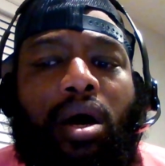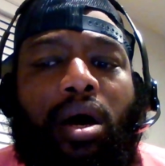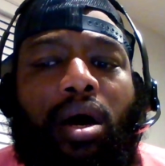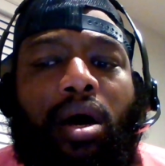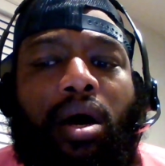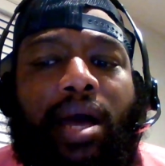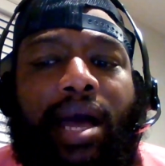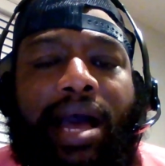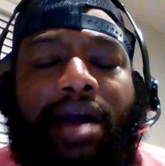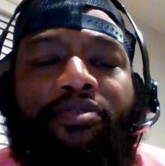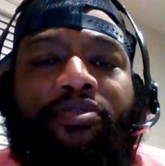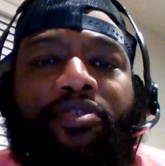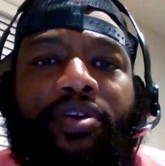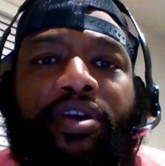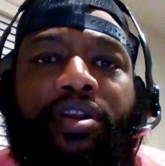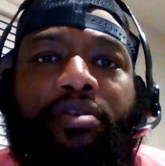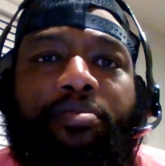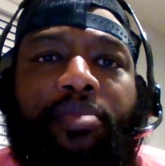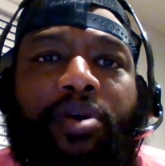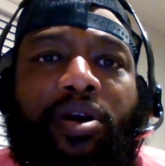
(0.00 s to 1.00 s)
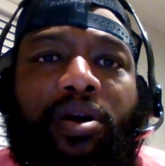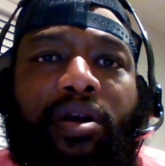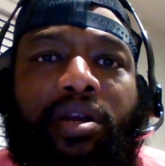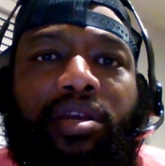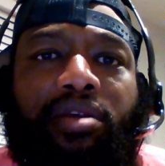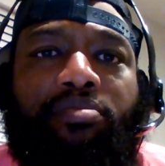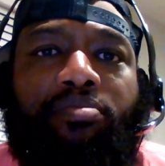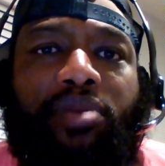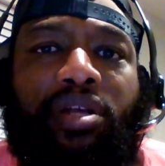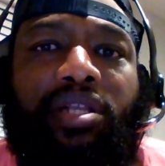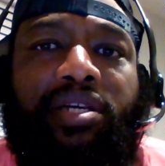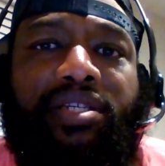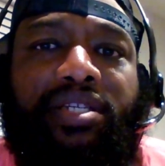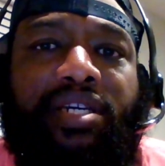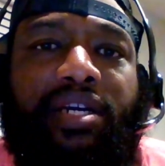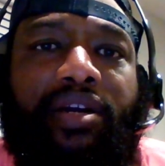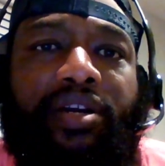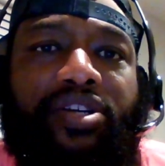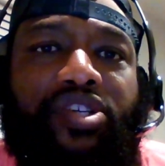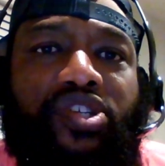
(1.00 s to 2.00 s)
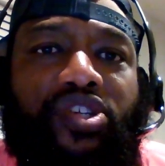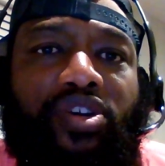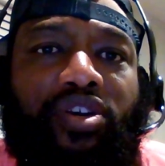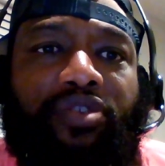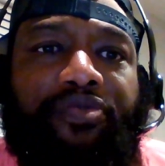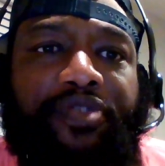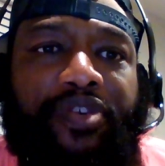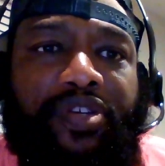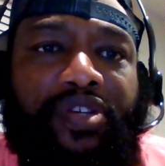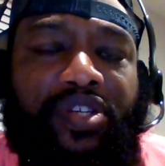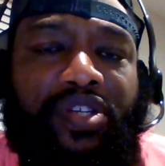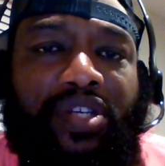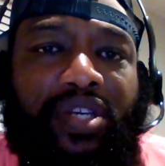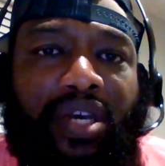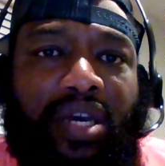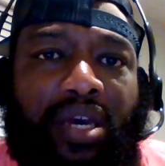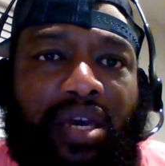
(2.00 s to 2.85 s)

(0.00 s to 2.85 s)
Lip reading: African American military service